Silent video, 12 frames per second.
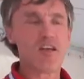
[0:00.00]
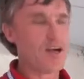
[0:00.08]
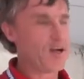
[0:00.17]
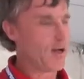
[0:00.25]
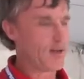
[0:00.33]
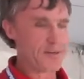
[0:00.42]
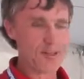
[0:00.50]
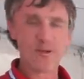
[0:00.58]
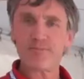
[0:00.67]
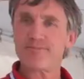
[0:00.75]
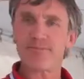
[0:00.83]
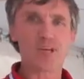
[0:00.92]
Uh, you know,
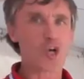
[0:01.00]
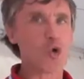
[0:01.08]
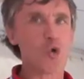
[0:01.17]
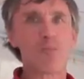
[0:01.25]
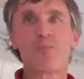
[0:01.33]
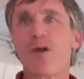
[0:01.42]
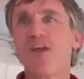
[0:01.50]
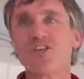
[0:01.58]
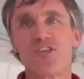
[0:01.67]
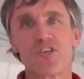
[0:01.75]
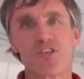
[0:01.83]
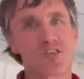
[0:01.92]
canola prices,